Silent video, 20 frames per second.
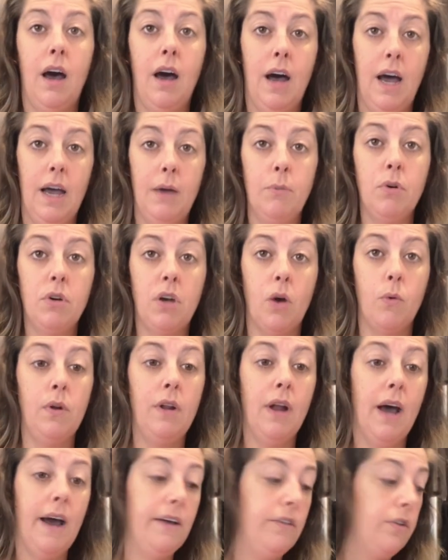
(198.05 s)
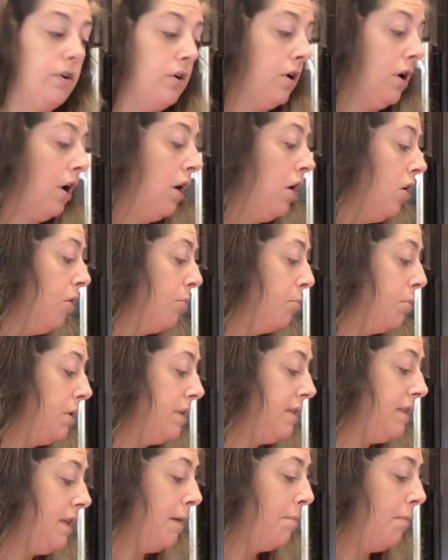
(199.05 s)
I will go and either
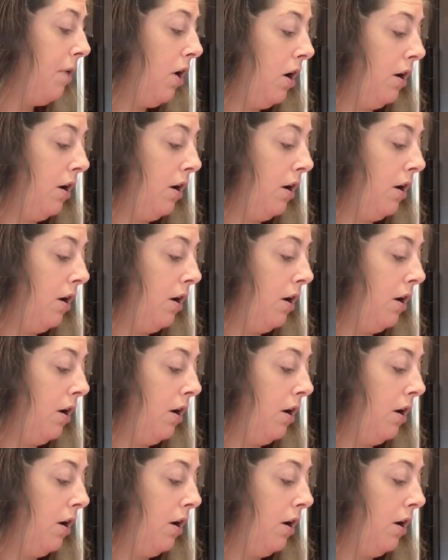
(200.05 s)
put them